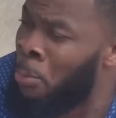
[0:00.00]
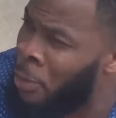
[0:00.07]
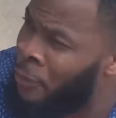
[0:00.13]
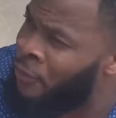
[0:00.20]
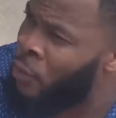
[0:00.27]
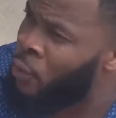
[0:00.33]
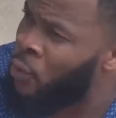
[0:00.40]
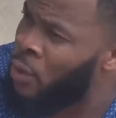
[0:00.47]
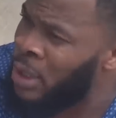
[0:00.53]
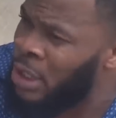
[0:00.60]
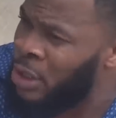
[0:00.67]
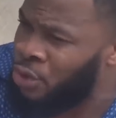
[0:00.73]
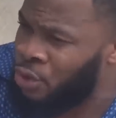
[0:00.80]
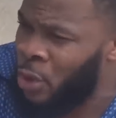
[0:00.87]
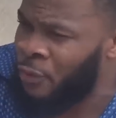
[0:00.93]
But from what
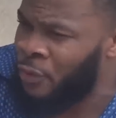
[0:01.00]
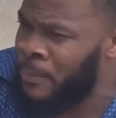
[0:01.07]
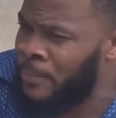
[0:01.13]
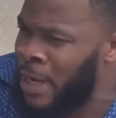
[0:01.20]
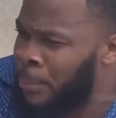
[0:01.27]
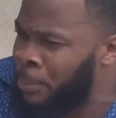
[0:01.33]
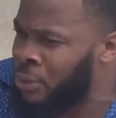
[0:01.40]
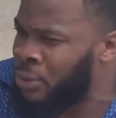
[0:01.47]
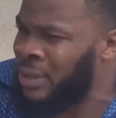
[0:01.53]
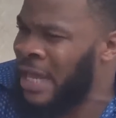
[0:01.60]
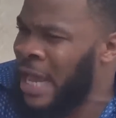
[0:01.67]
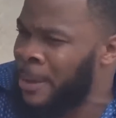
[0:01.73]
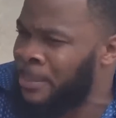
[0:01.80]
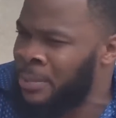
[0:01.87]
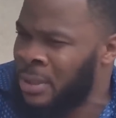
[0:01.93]
they saw from their
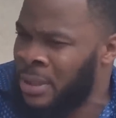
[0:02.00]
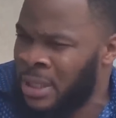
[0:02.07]
prototype,